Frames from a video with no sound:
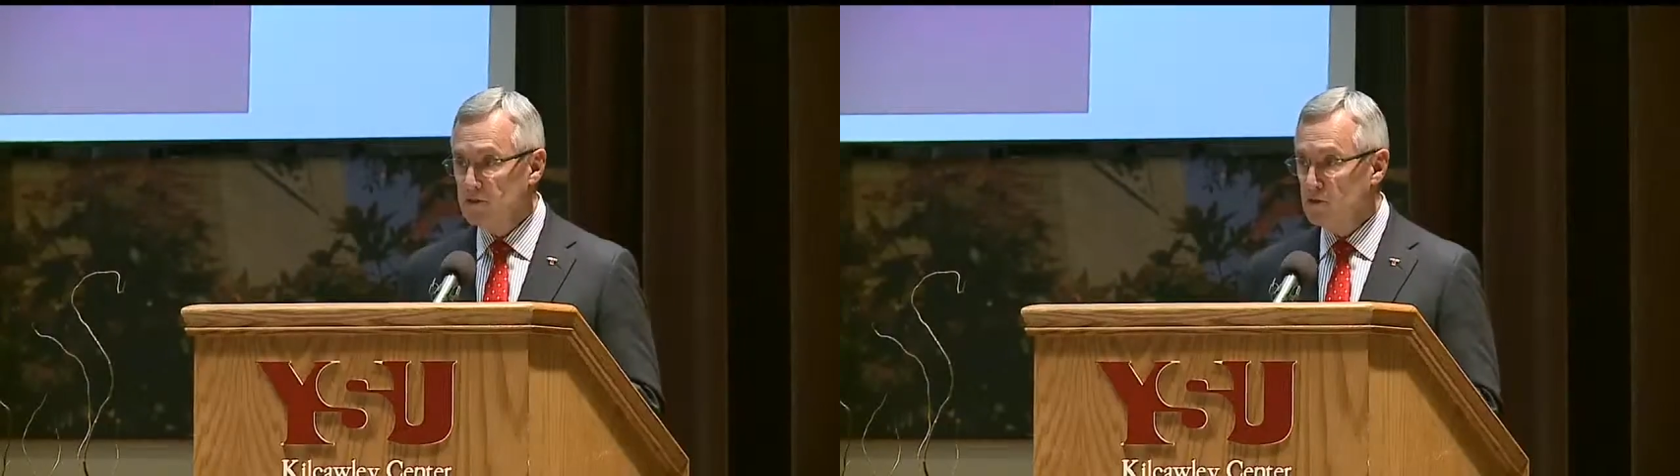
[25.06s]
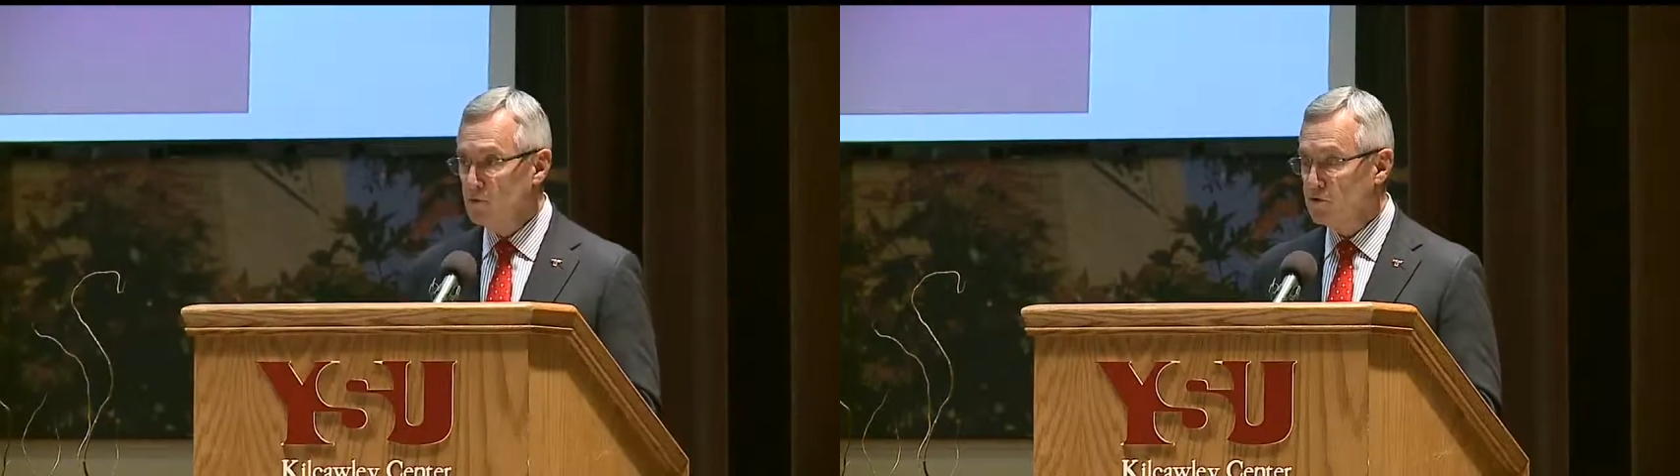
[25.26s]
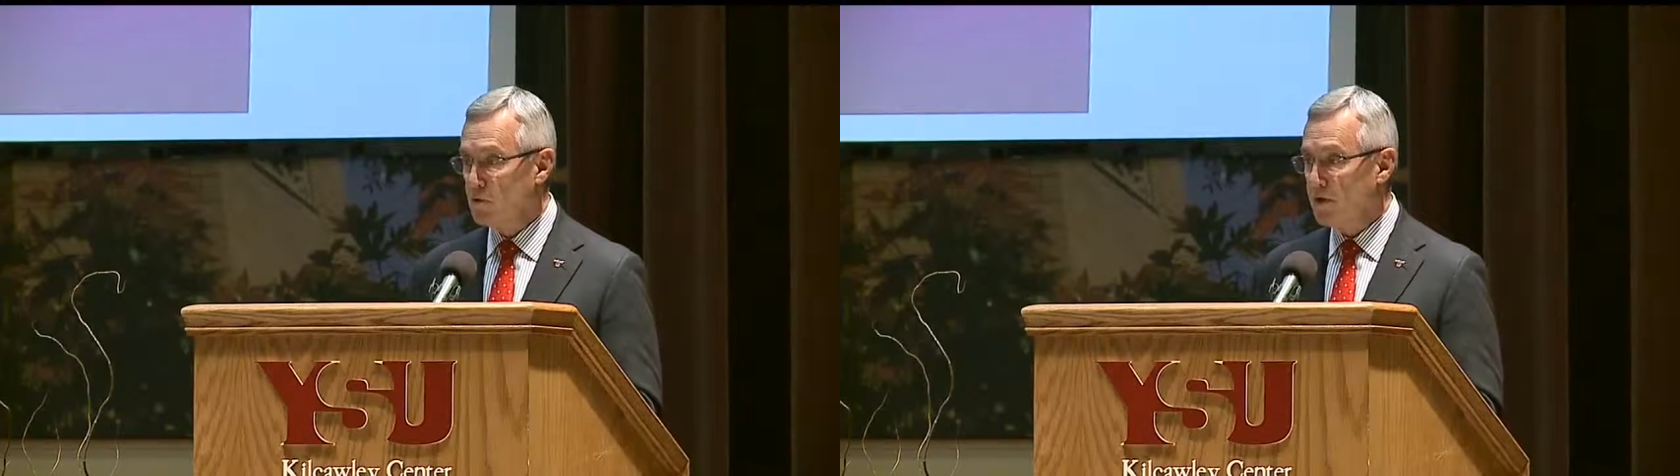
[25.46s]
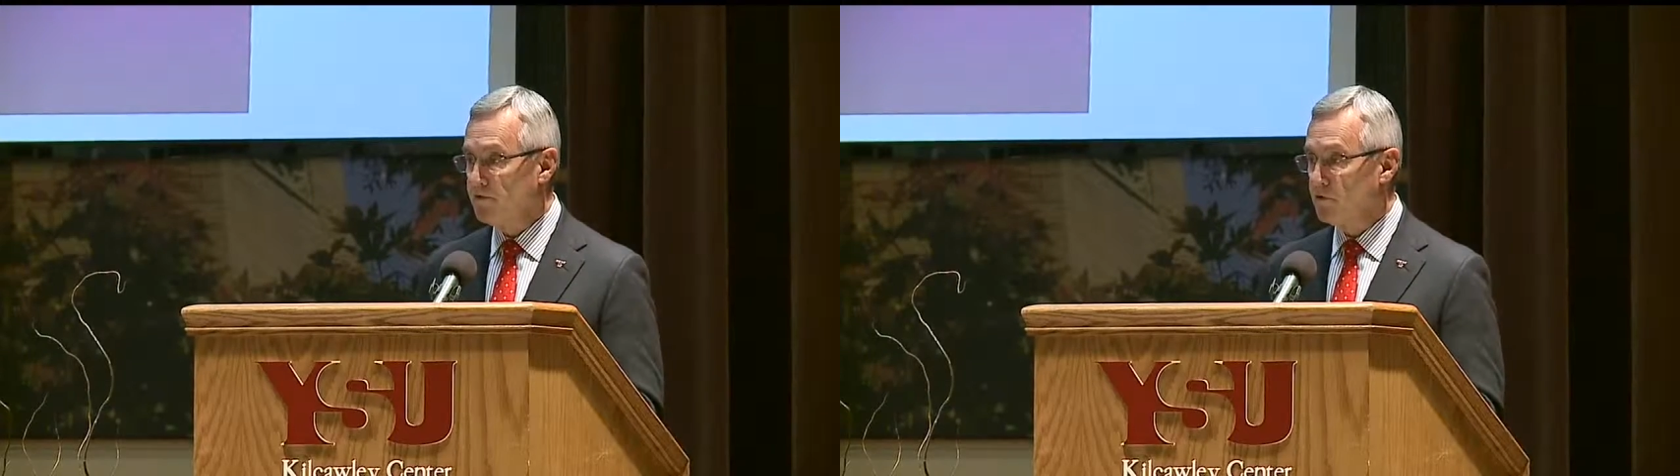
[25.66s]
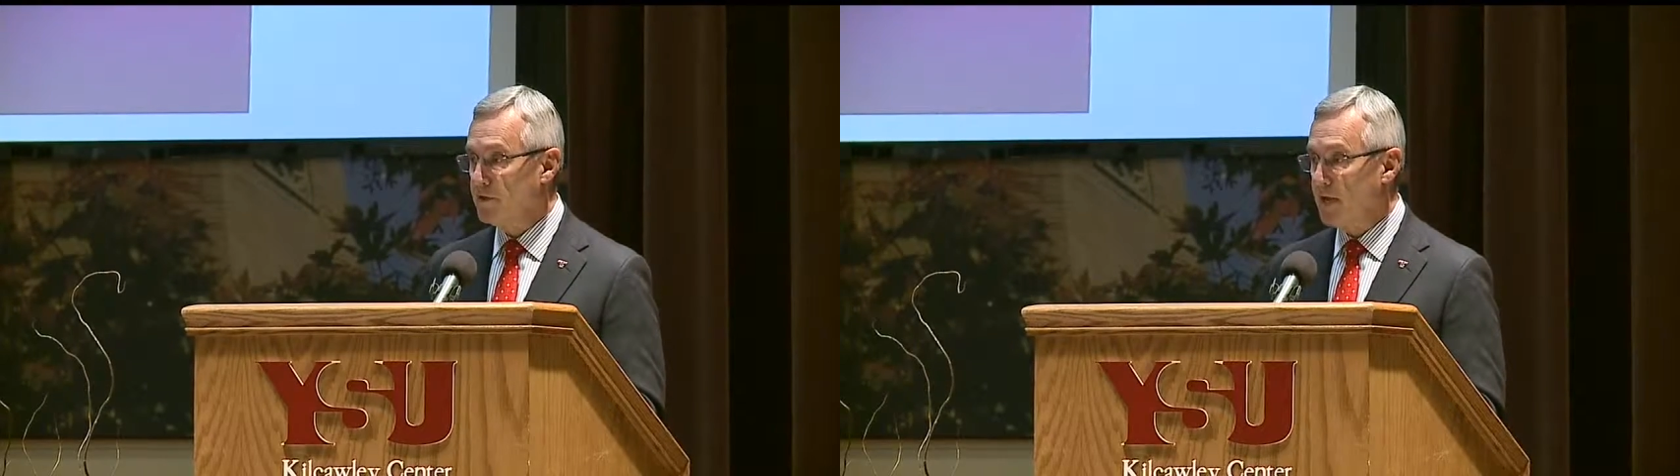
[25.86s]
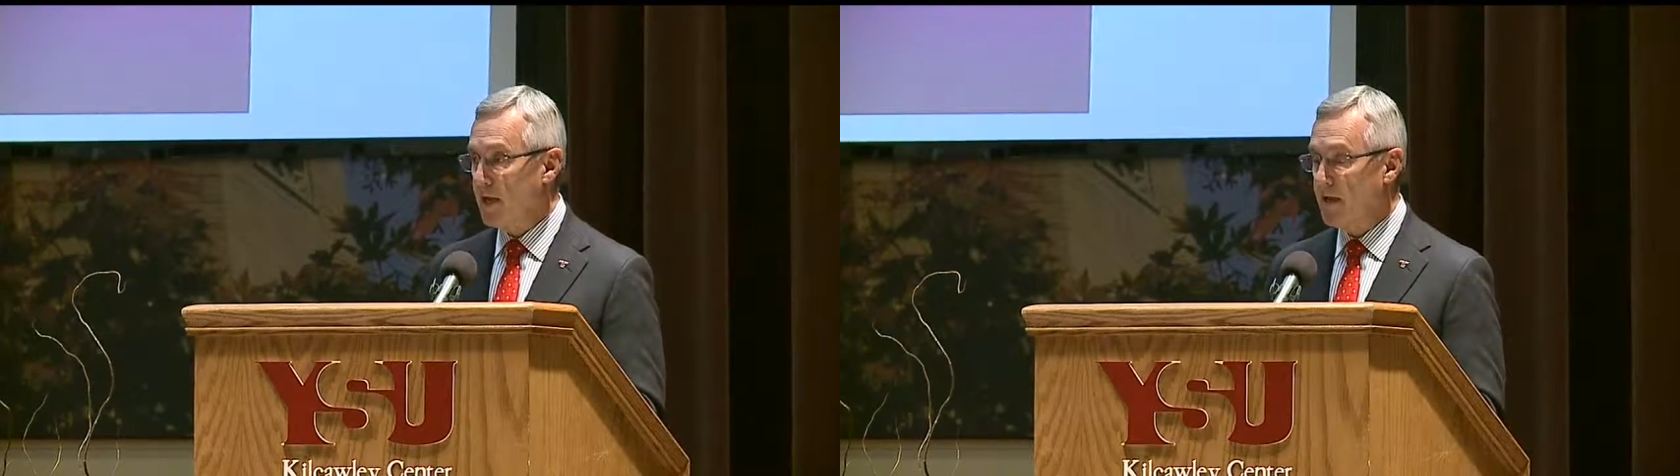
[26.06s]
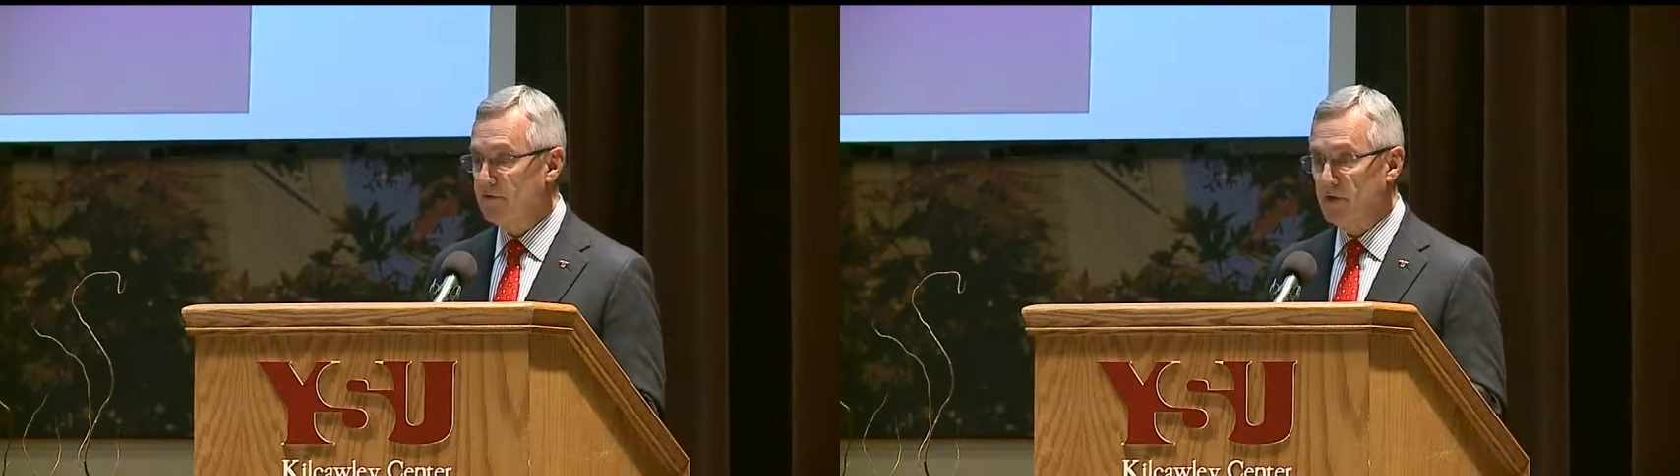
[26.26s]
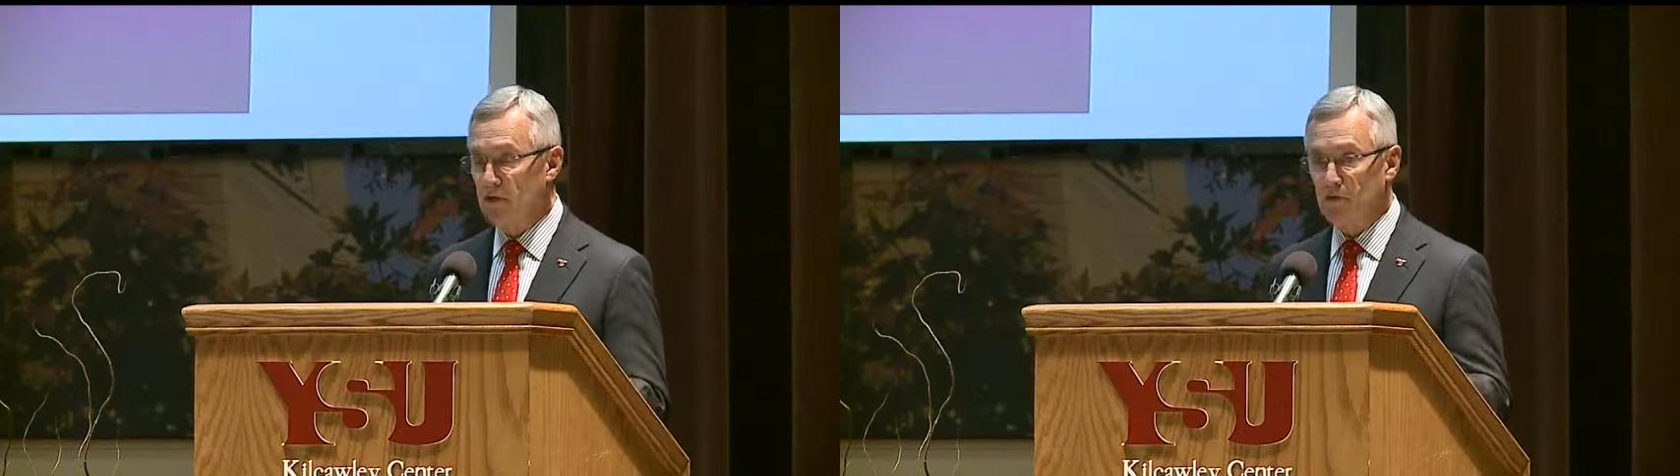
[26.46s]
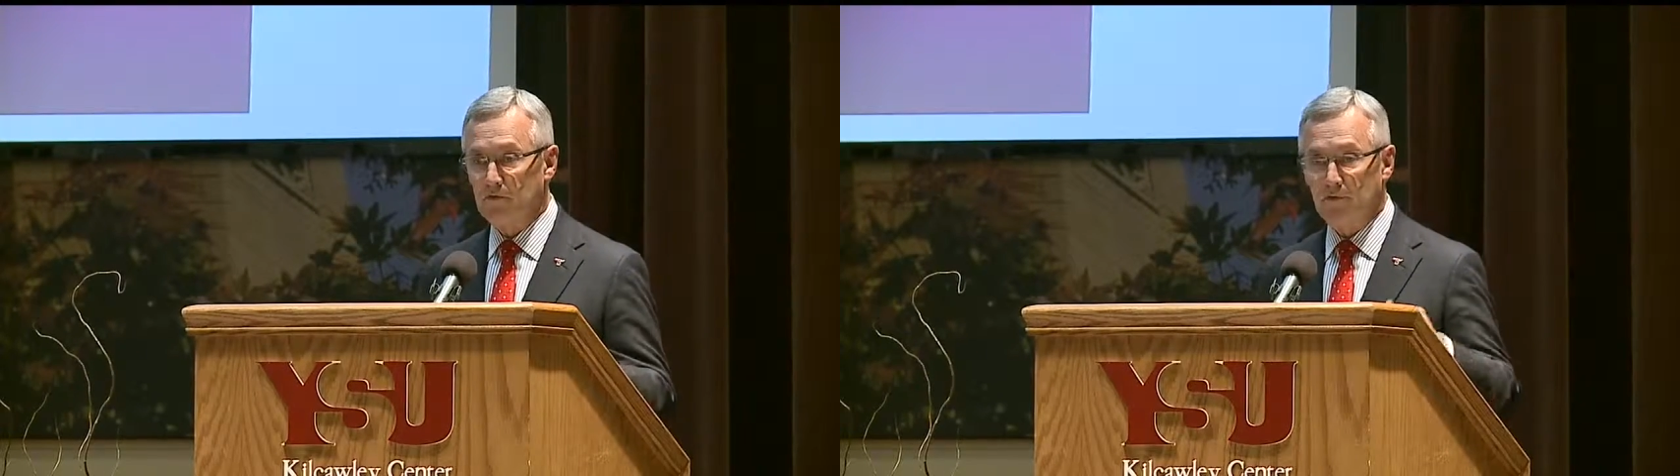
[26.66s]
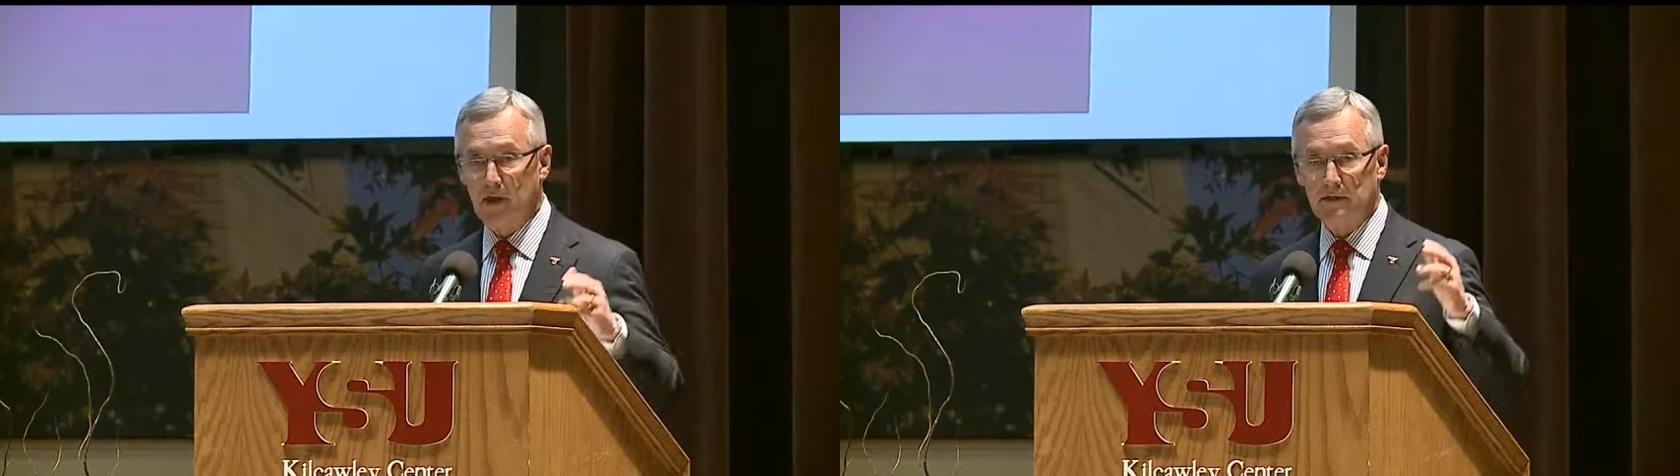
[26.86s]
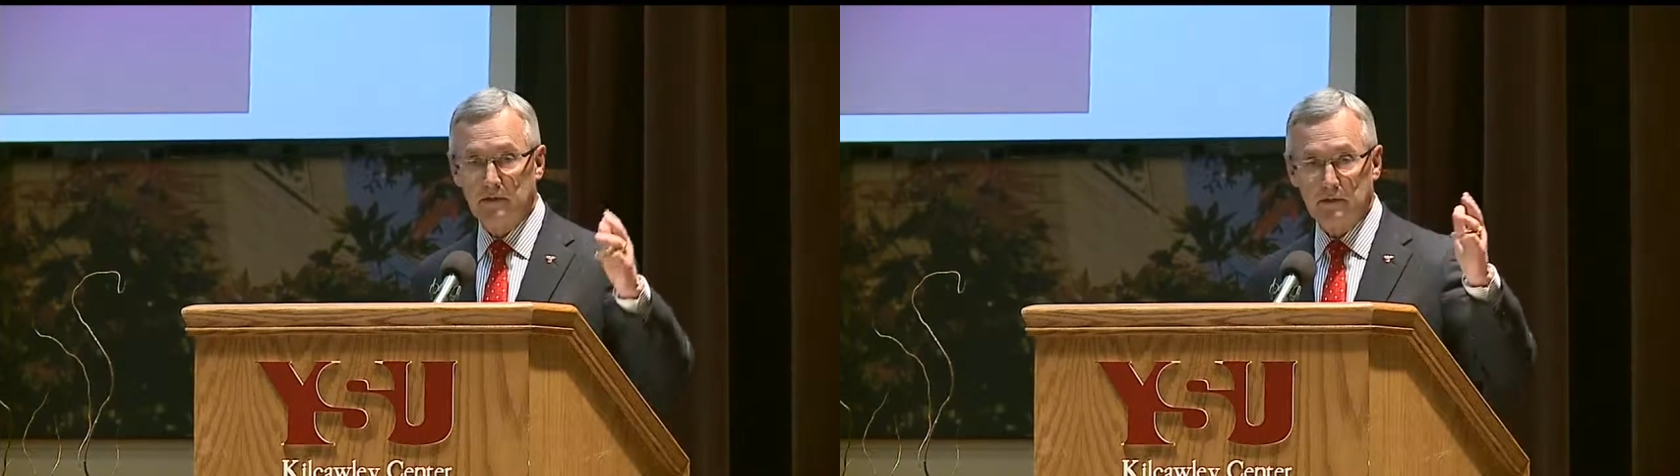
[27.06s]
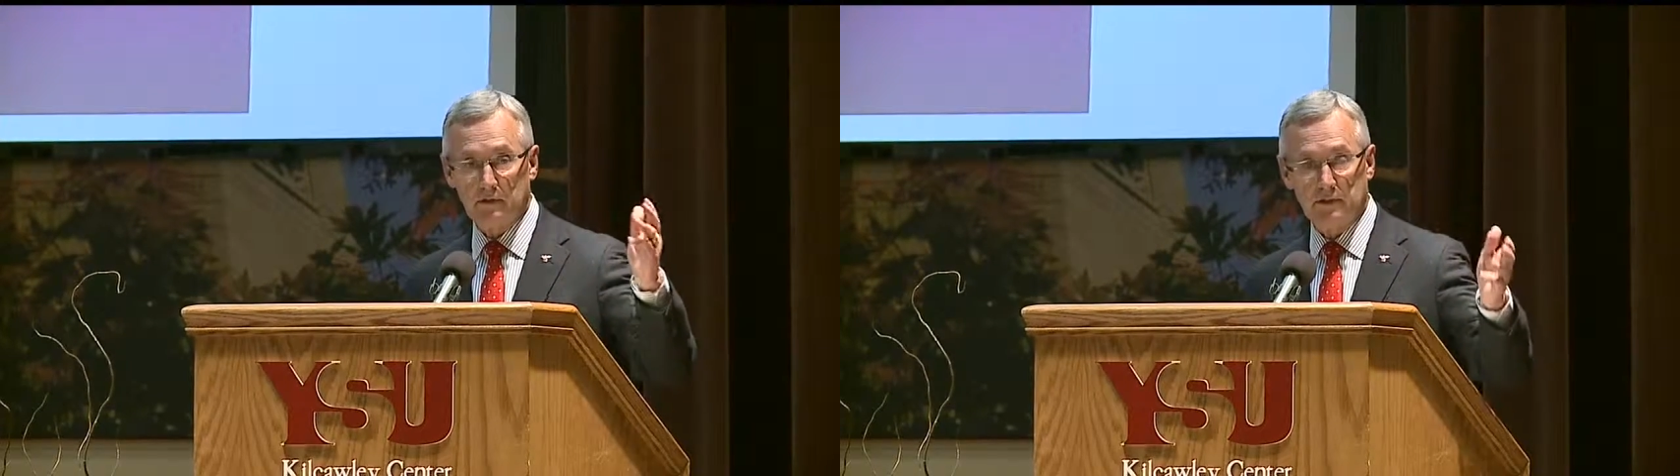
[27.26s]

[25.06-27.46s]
She was grateful that I have another event